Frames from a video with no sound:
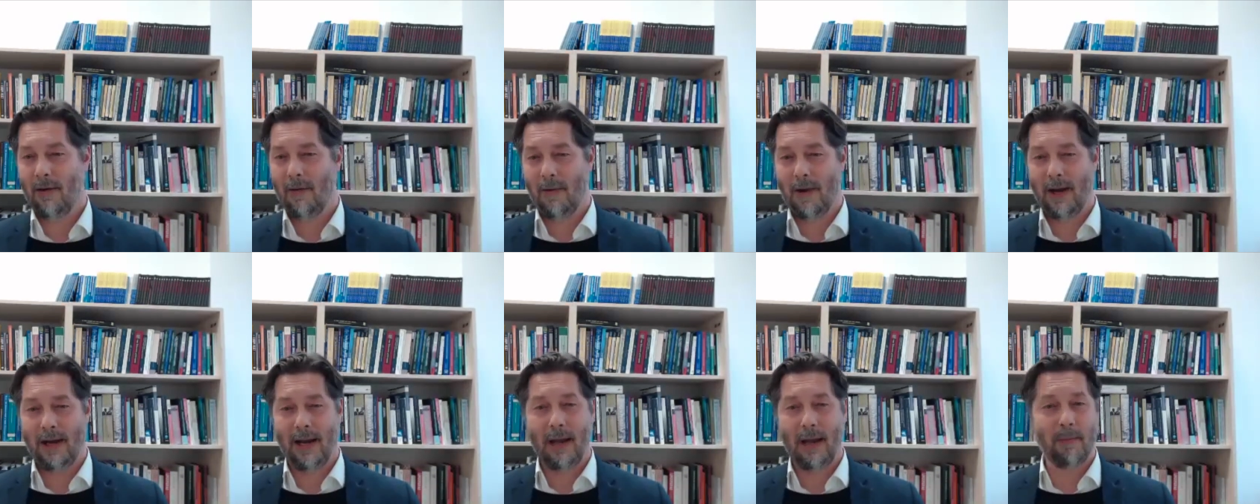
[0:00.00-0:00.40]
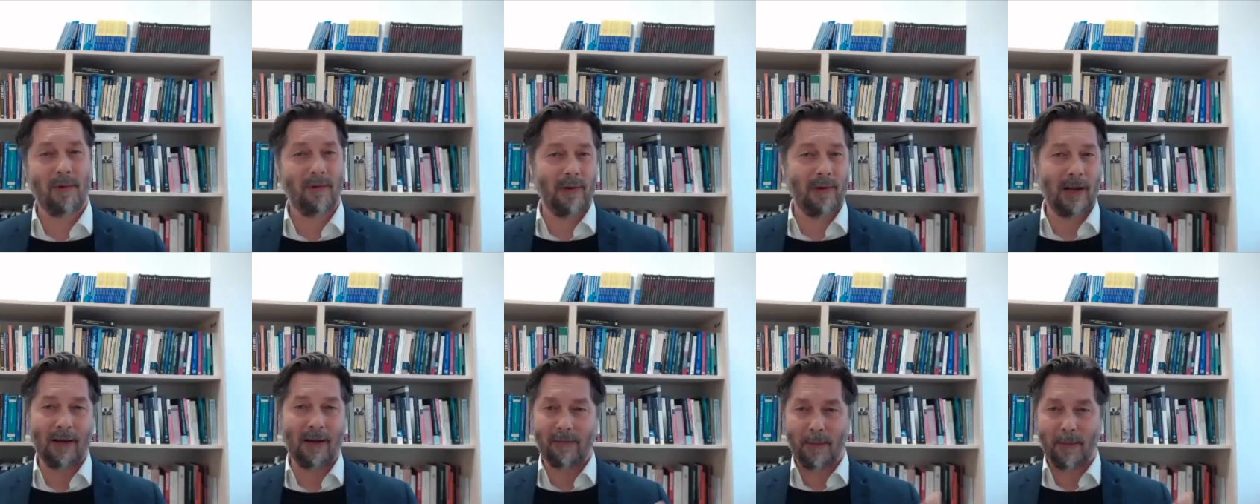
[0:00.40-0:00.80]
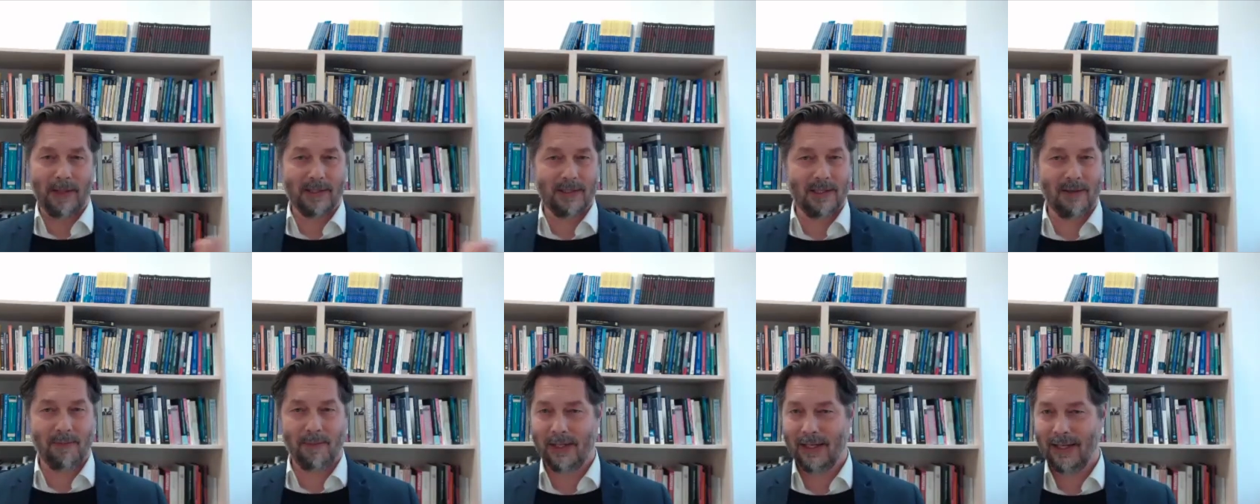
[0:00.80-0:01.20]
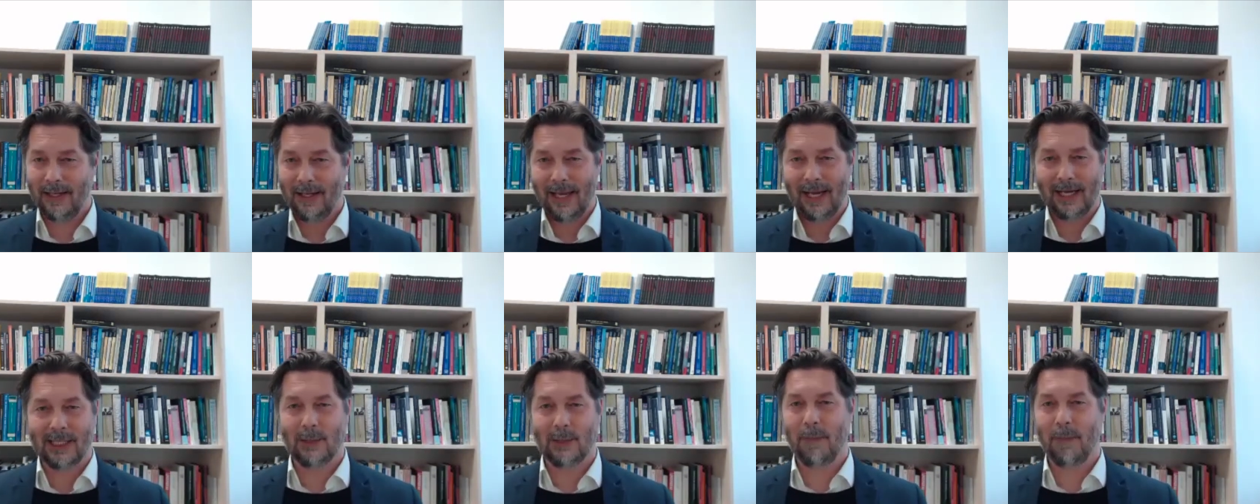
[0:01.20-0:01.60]
a number of governments have been
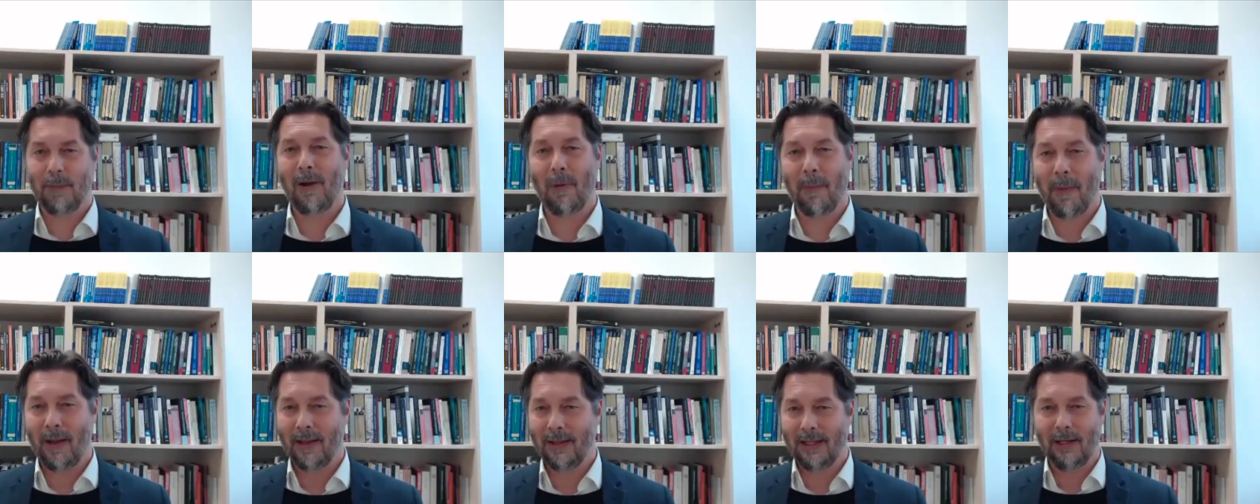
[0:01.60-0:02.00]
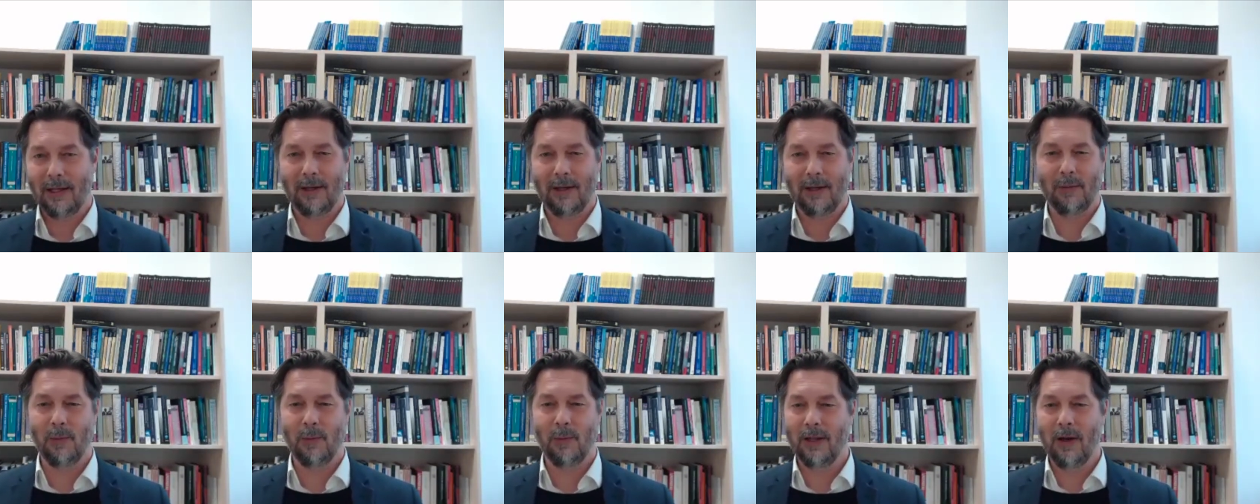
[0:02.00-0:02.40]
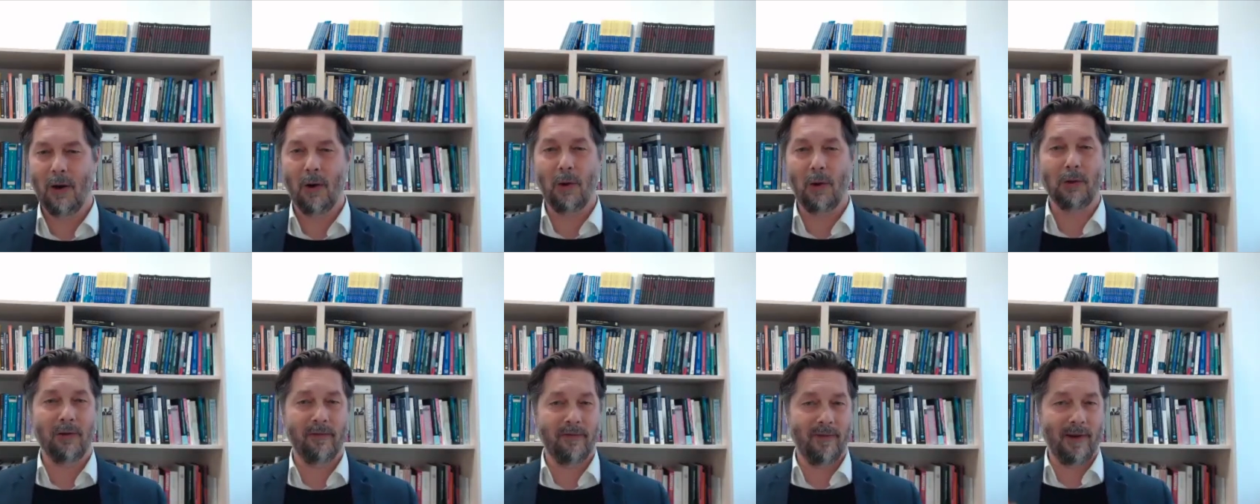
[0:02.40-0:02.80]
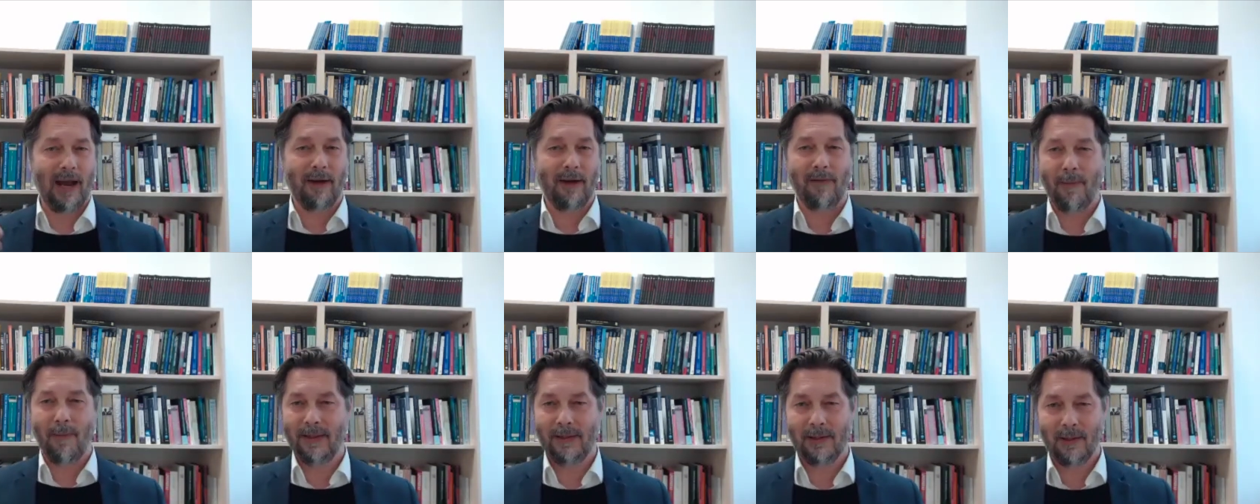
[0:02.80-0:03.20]
experimenting with whole of
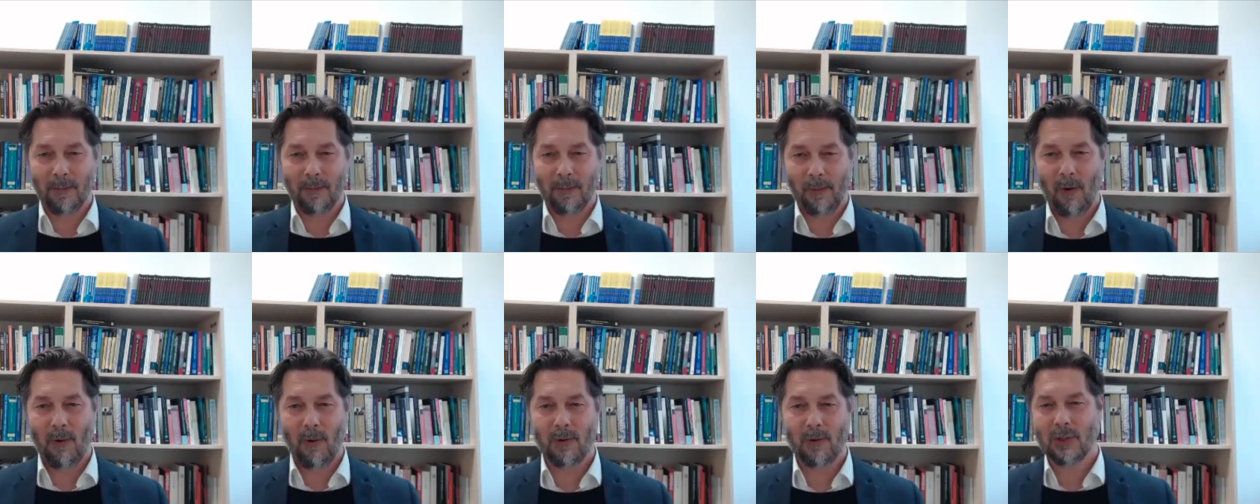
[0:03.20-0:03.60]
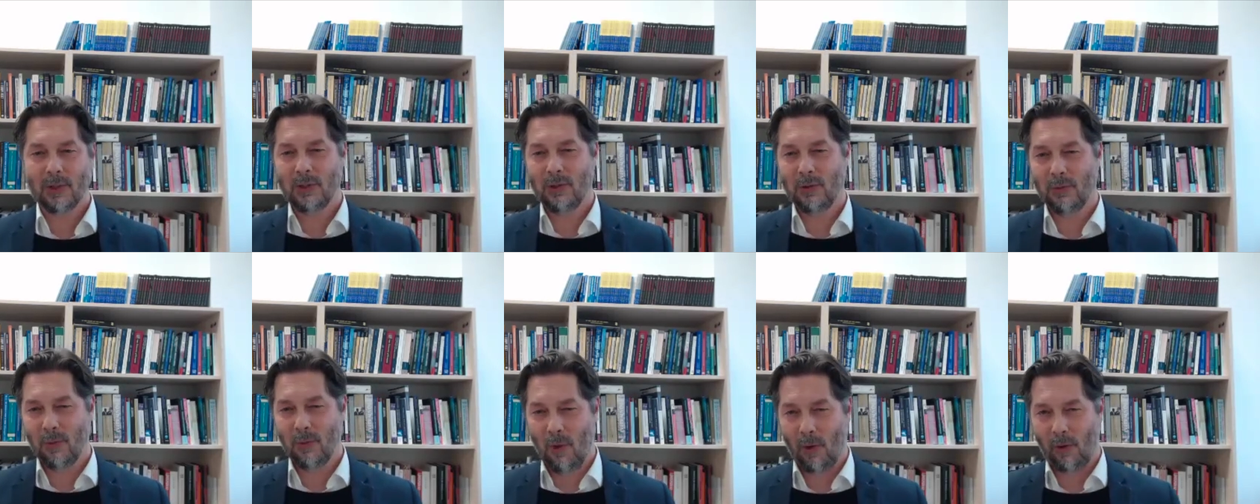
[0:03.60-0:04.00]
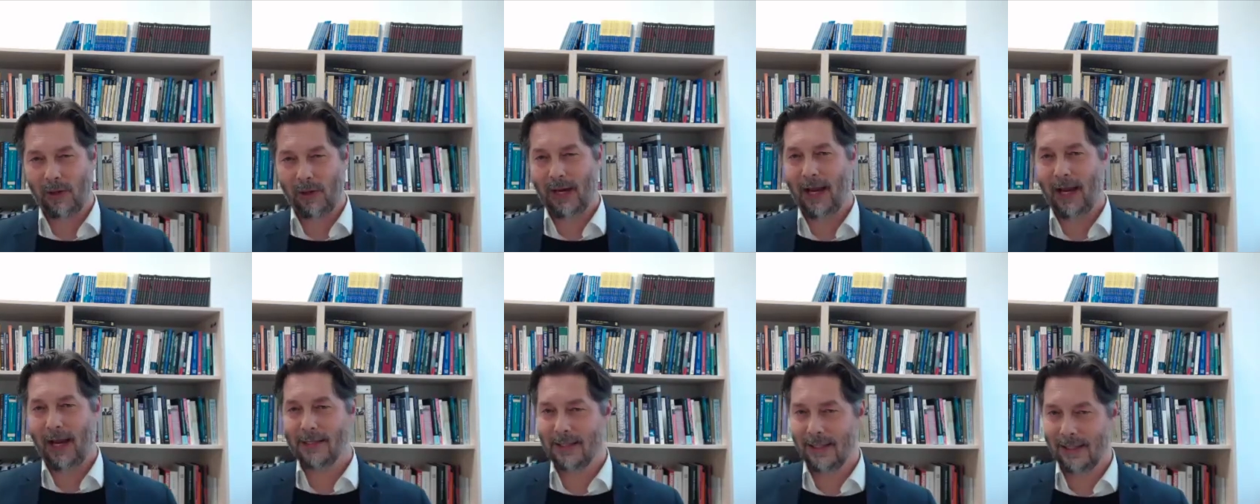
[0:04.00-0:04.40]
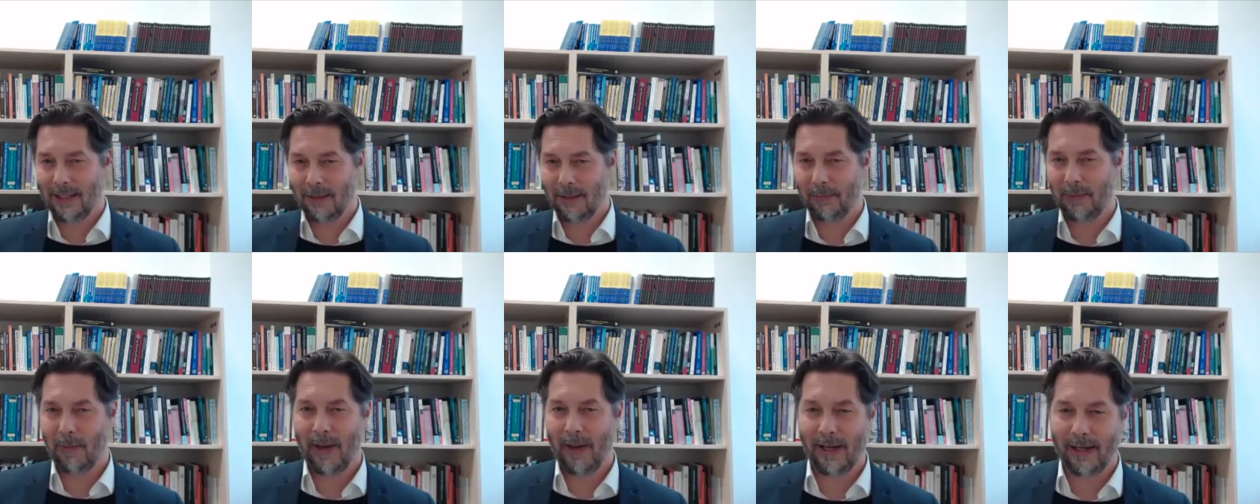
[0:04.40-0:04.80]
government approach to organizing
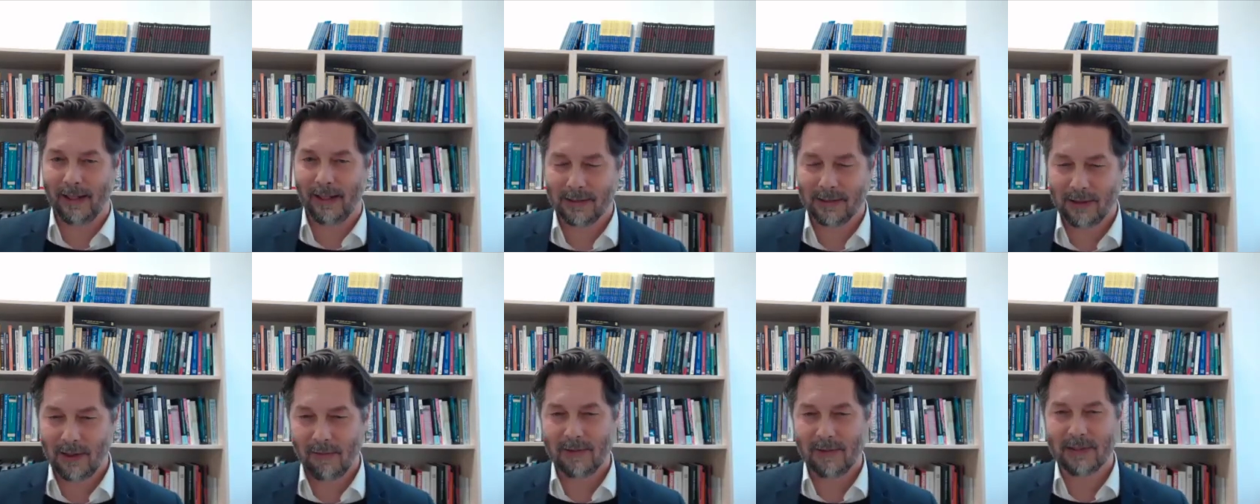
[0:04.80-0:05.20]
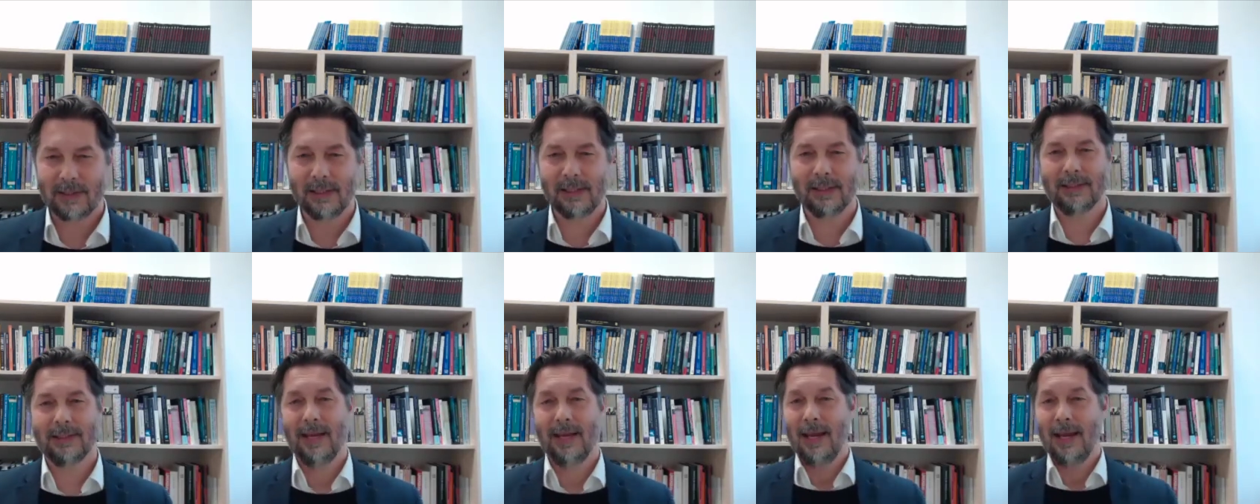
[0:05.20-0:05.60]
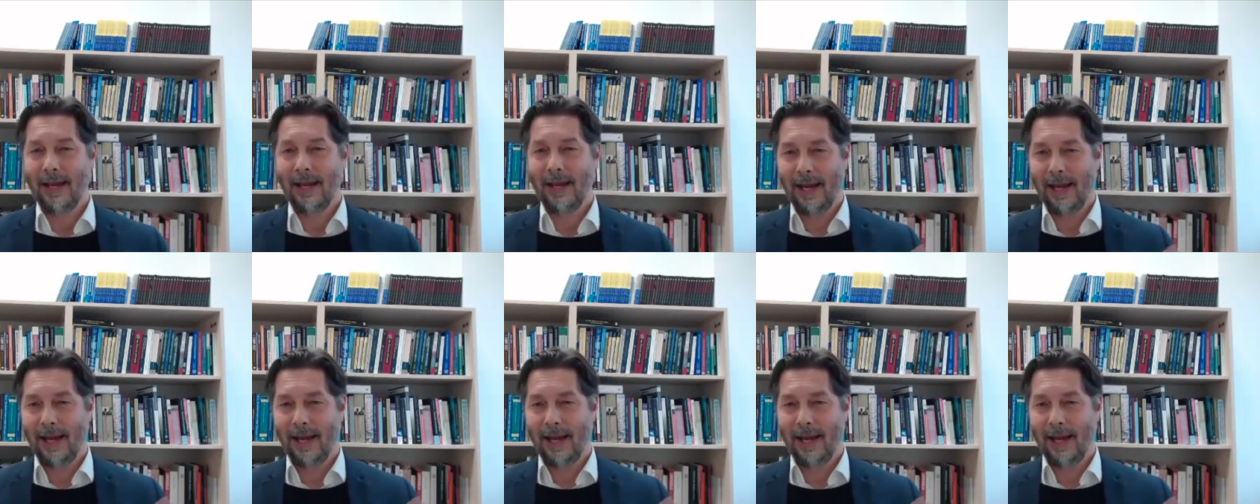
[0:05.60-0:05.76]
diplomatic services,